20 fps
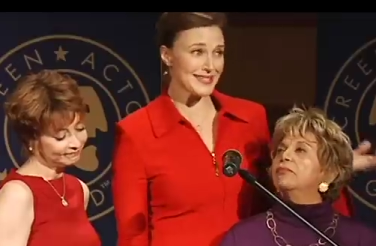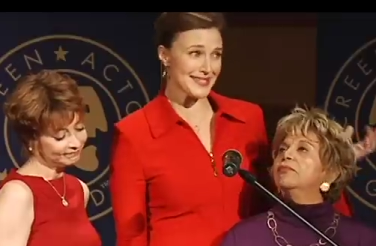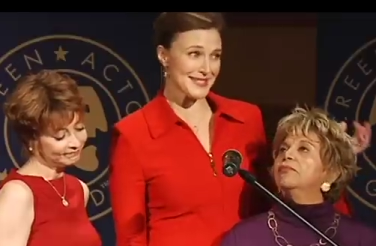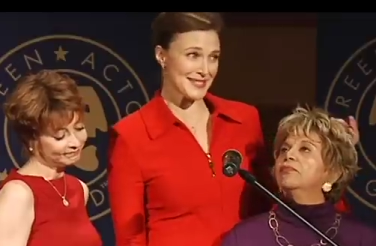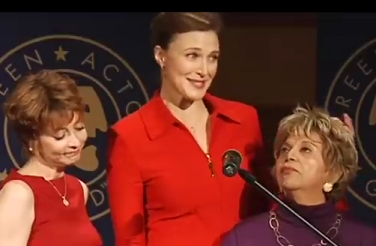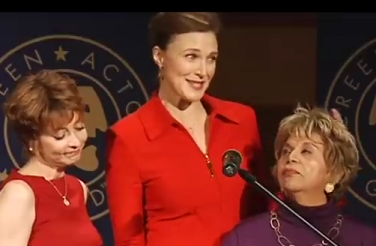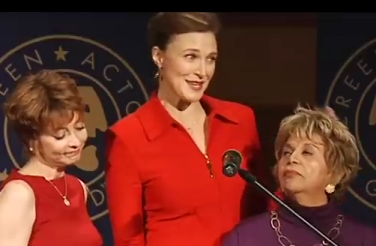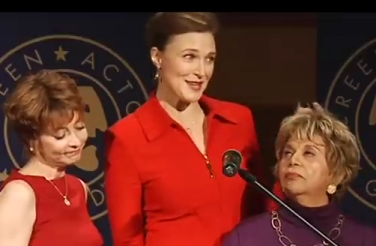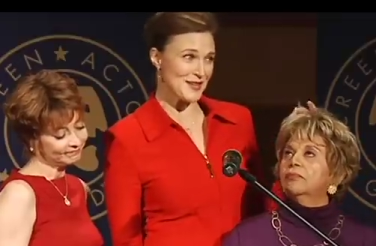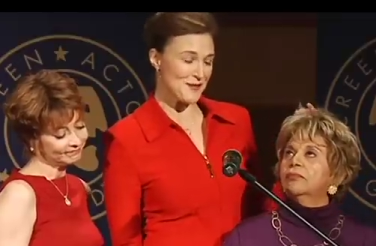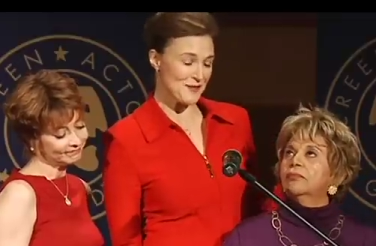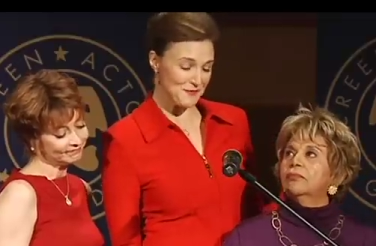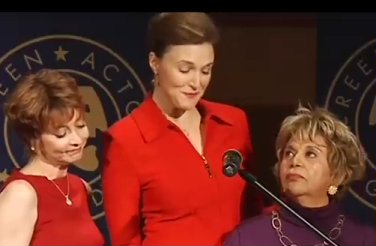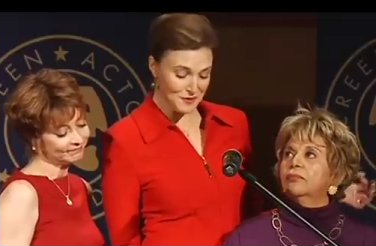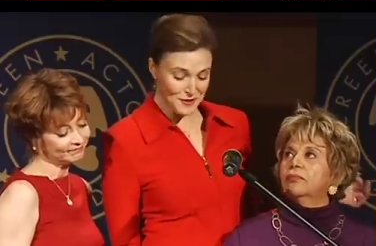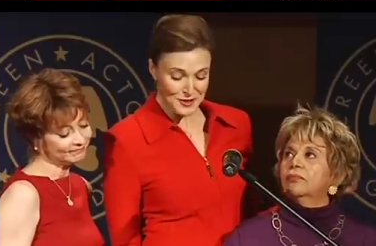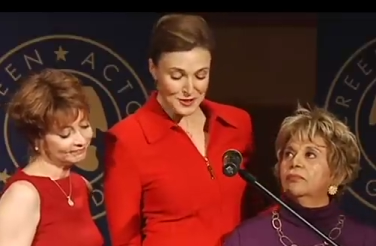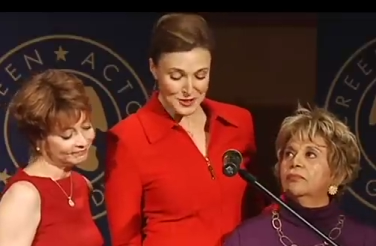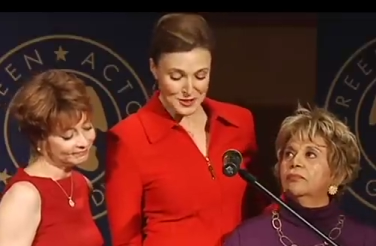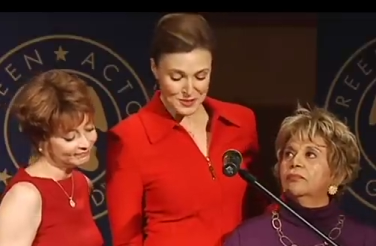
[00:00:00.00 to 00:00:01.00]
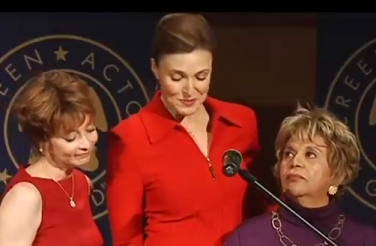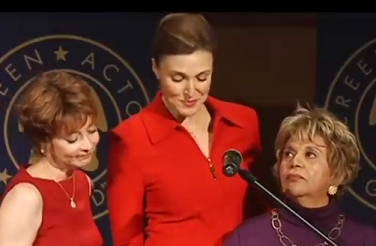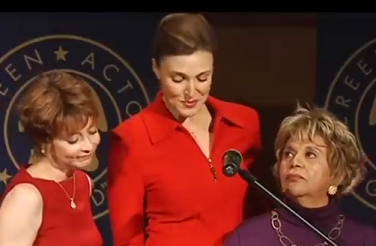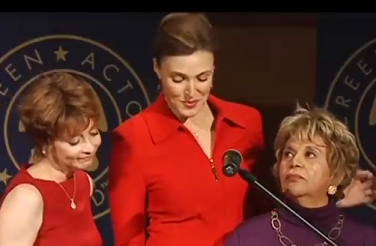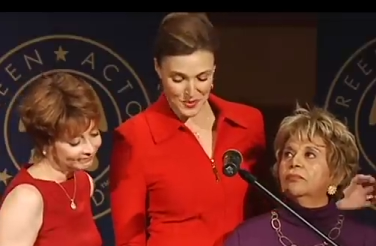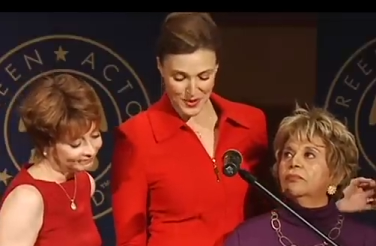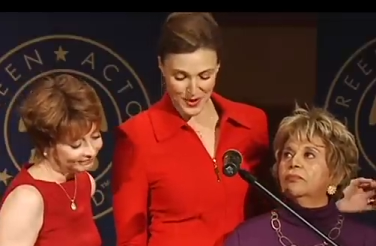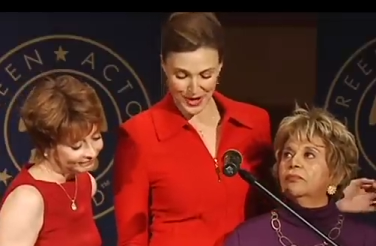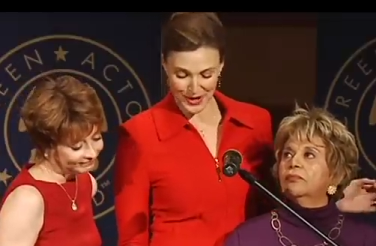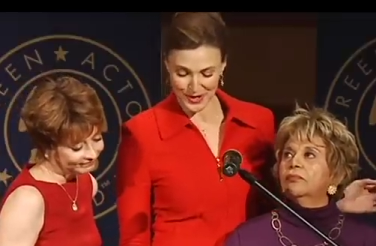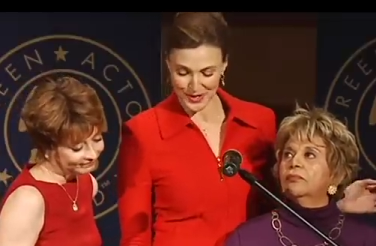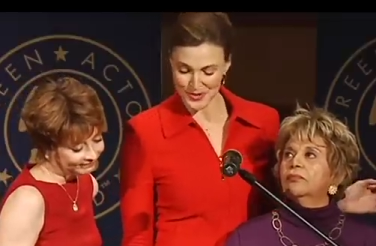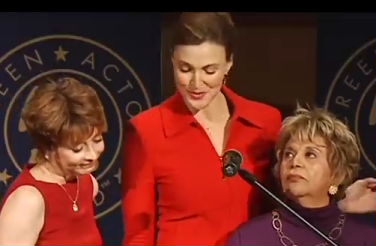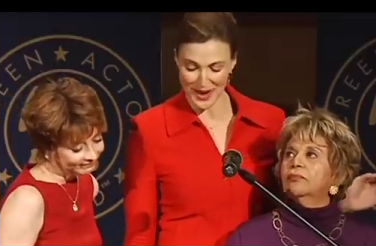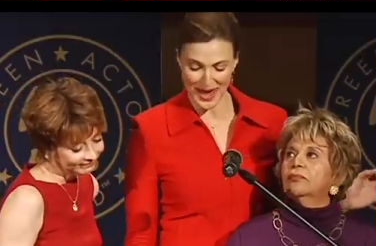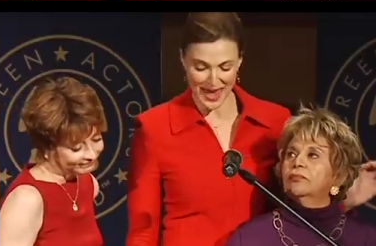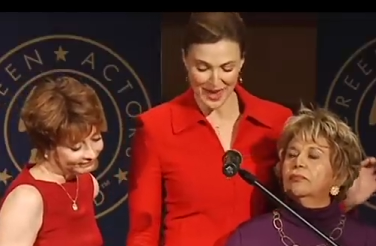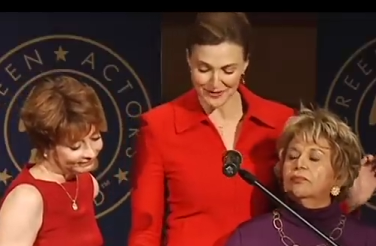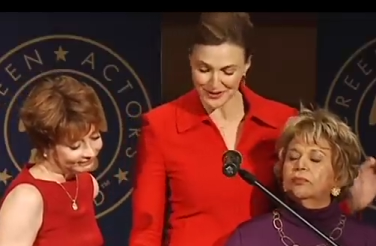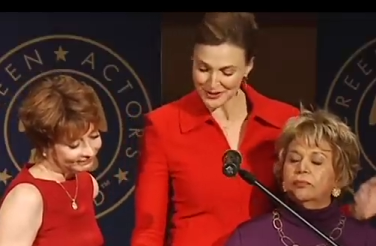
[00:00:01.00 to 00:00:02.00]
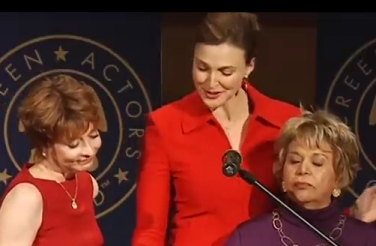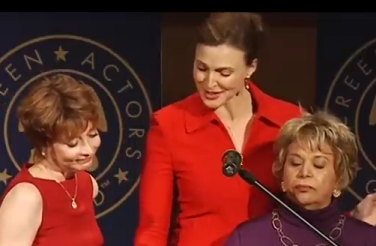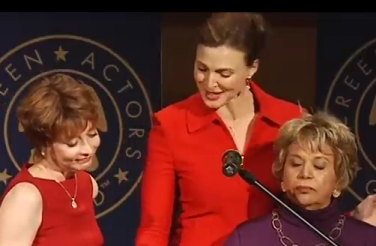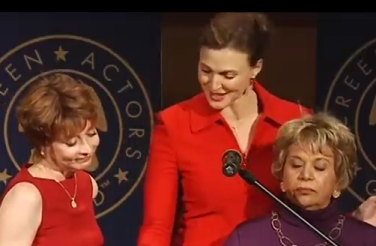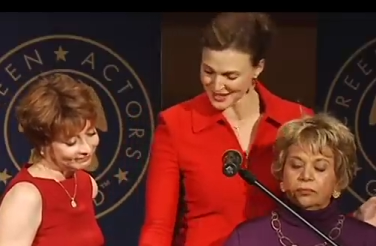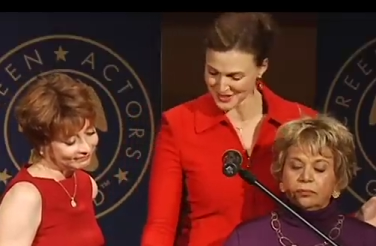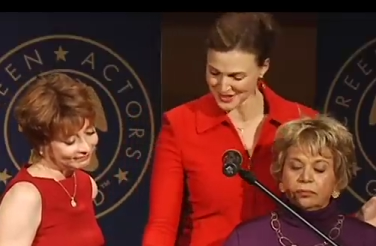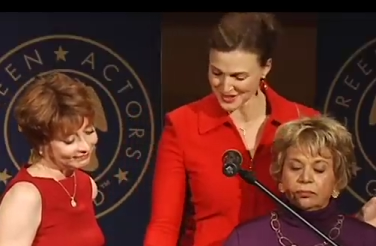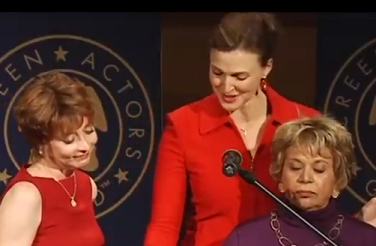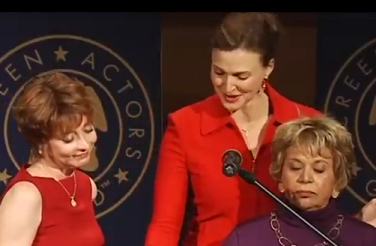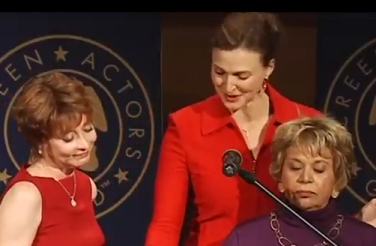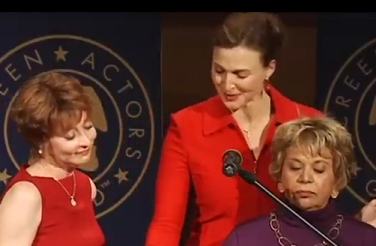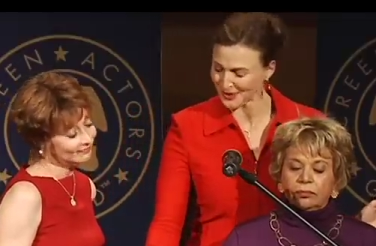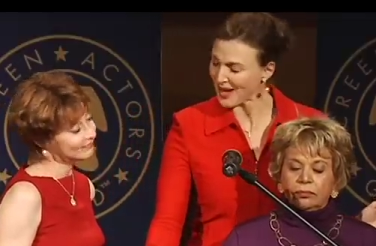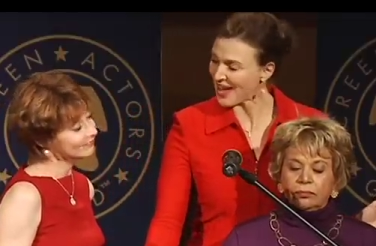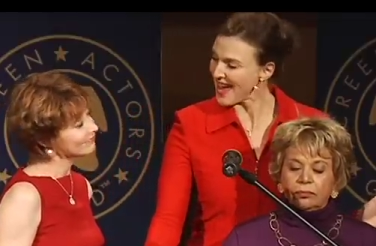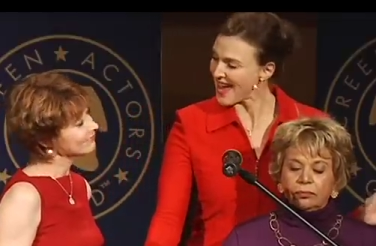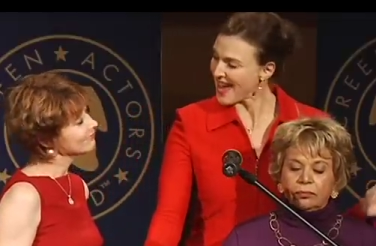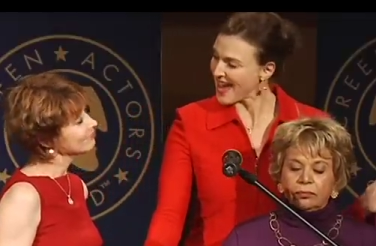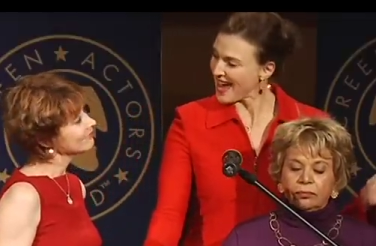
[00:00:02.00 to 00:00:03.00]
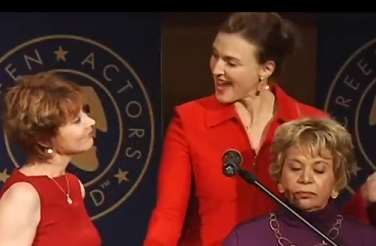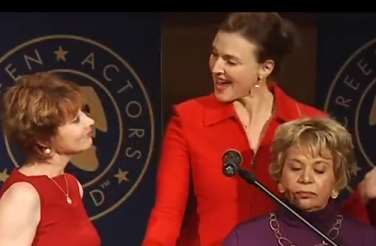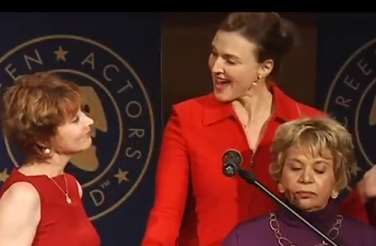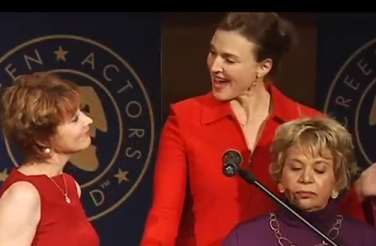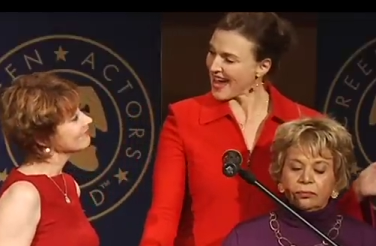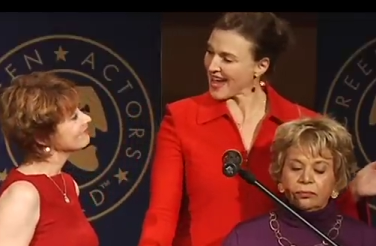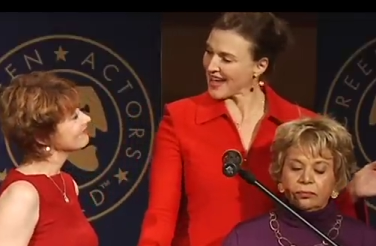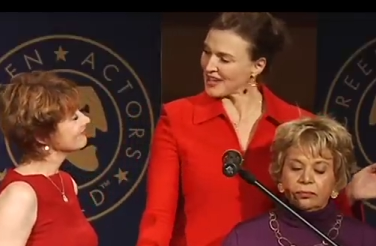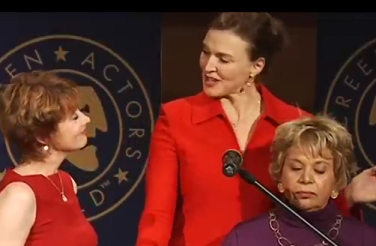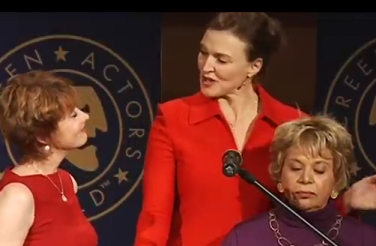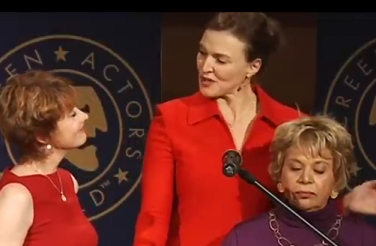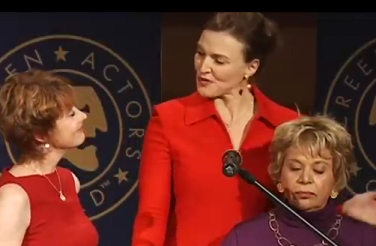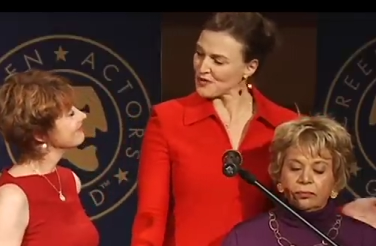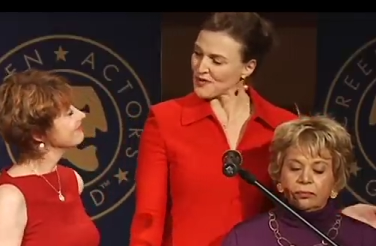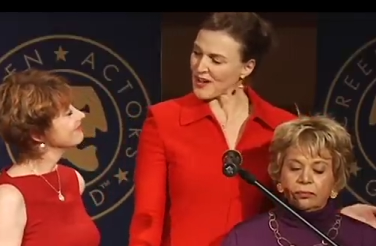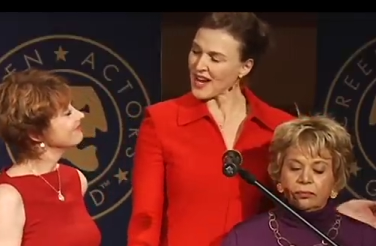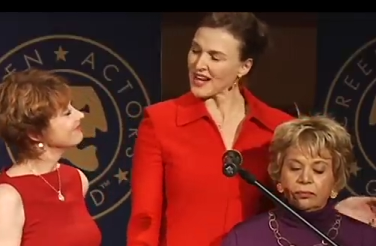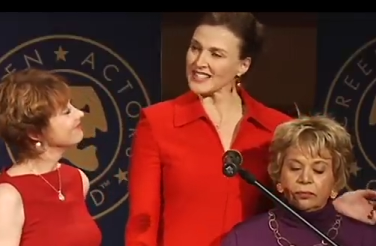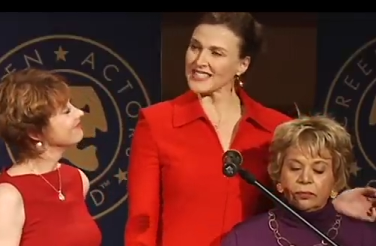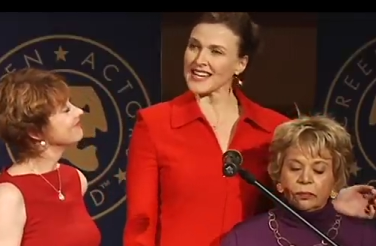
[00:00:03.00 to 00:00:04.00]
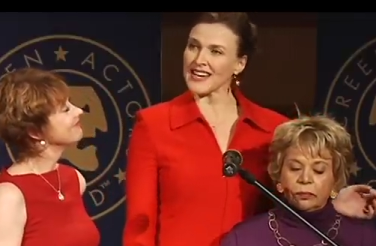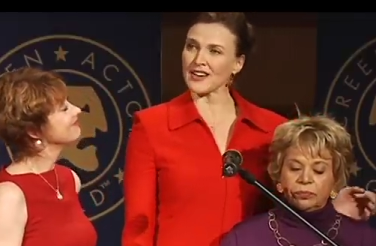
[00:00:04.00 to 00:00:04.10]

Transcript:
Speaker 1: to see the first boy who ever kissed you, and you find